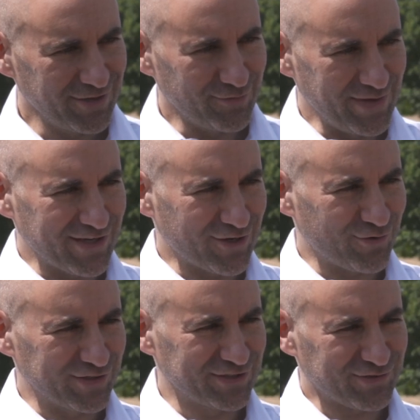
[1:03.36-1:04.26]
You'll make a
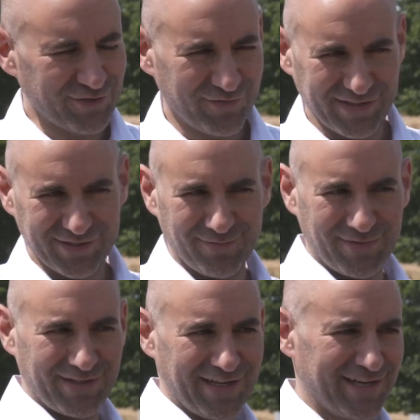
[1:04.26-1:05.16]
cross and try to find
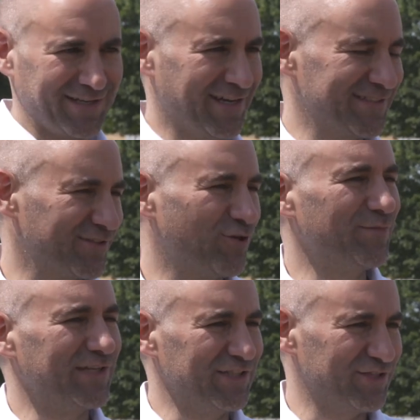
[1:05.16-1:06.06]
something that has the
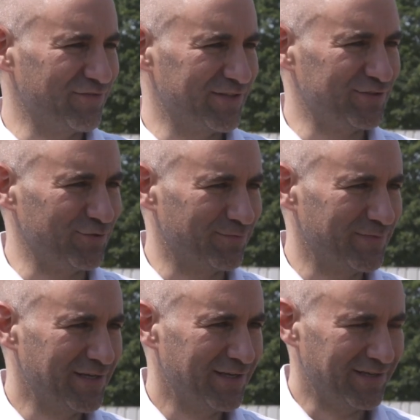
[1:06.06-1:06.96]
combination of the two.
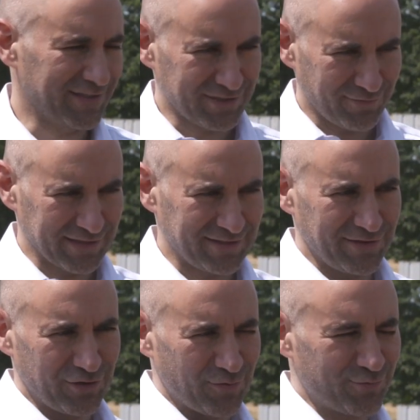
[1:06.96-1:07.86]
And that's a
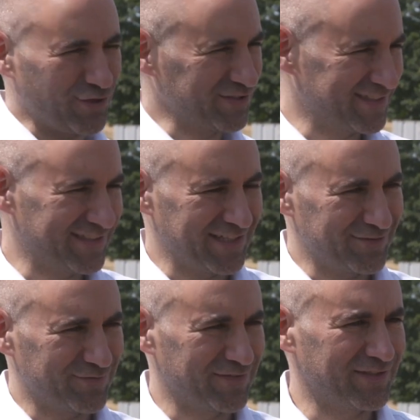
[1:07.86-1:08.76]
relatively long process, 10
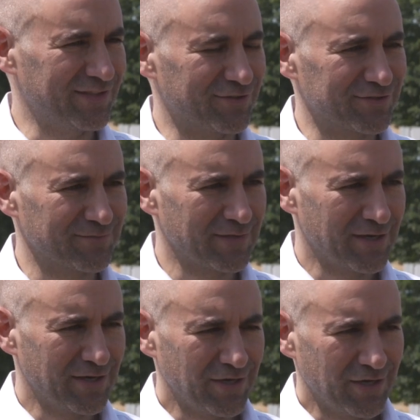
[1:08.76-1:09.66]
to 15 years.
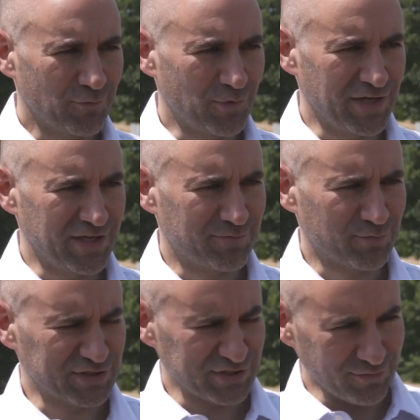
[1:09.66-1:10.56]
With
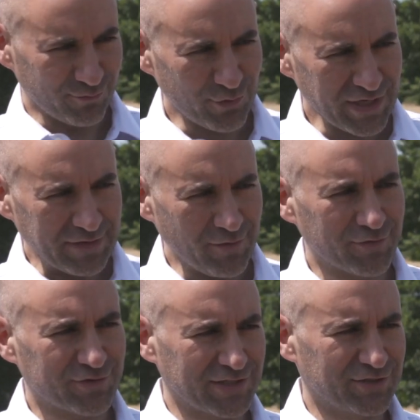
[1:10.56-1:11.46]
precision breeding, what
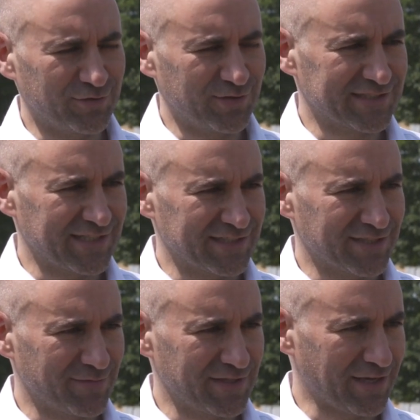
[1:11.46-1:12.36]
we're trying to do is take
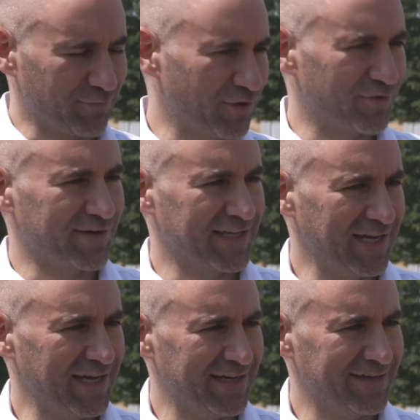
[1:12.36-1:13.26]
something that we already
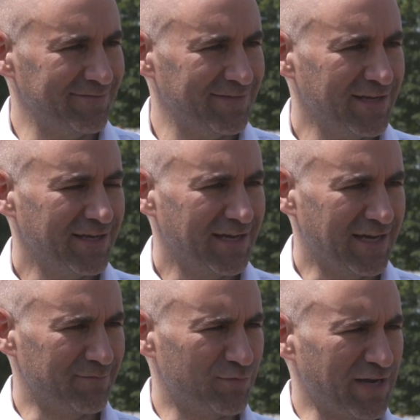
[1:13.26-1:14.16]
have
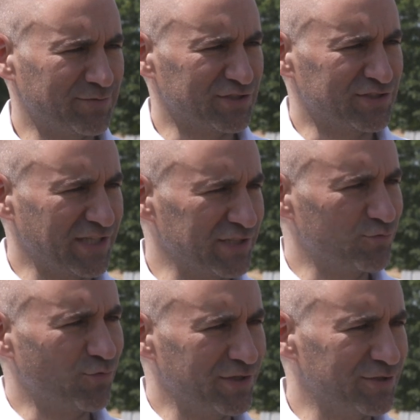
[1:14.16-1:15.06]
and perhaps just change
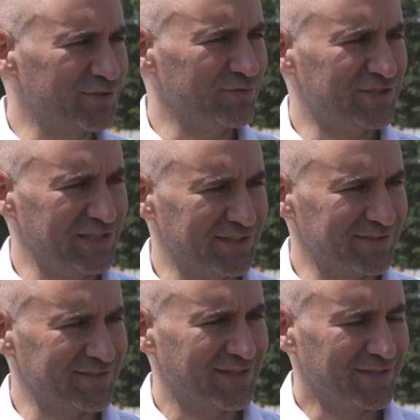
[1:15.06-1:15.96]
1 or 2
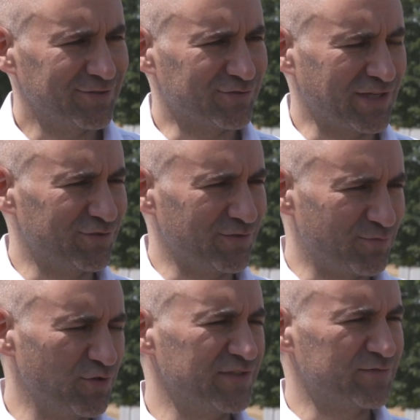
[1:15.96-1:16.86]
genes to try to
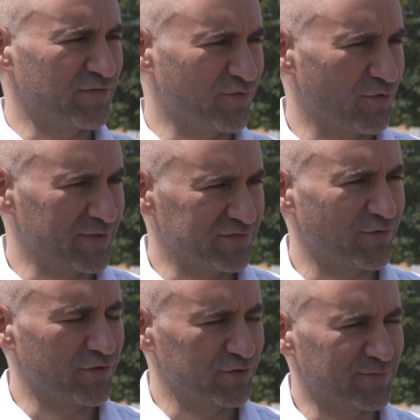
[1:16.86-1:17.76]
improve its performance
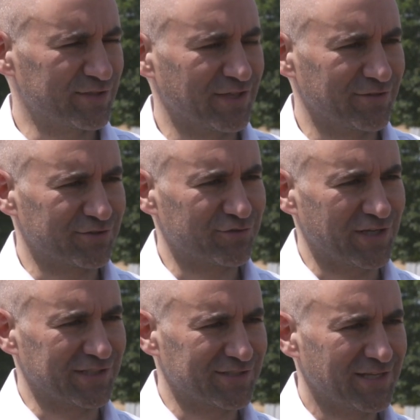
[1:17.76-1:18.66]
for those particular
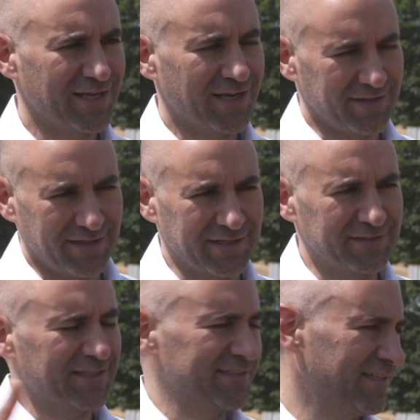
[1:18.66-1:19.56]
traits, and then
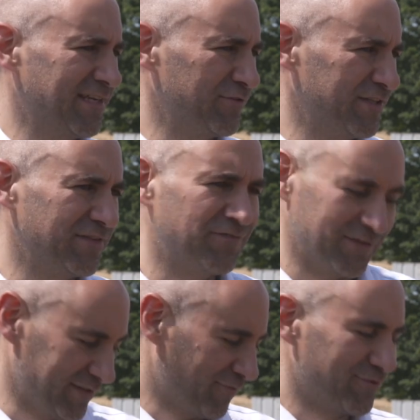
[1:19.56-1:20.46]
test it out in the
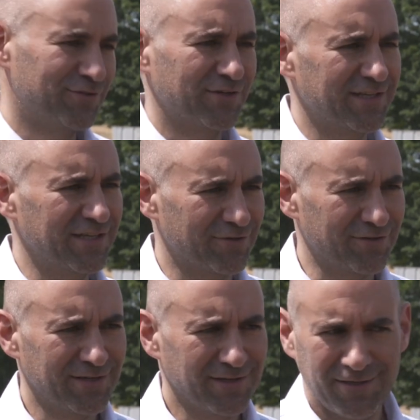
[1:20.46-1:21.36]
field like we're doing here
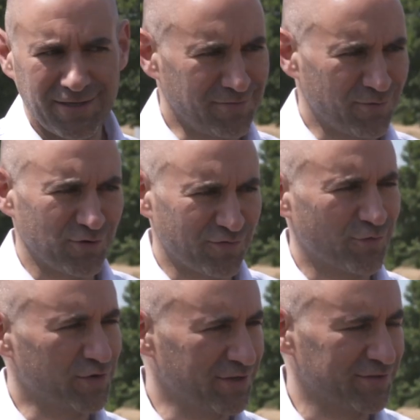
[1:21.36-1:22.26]
in 3 or
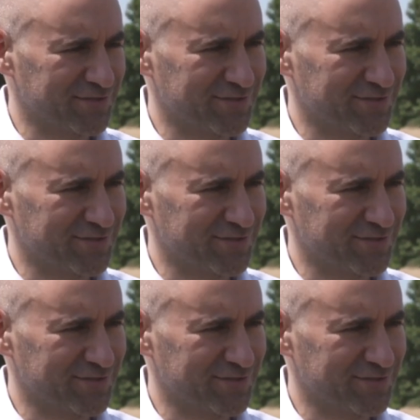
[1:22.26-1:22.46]
4 years.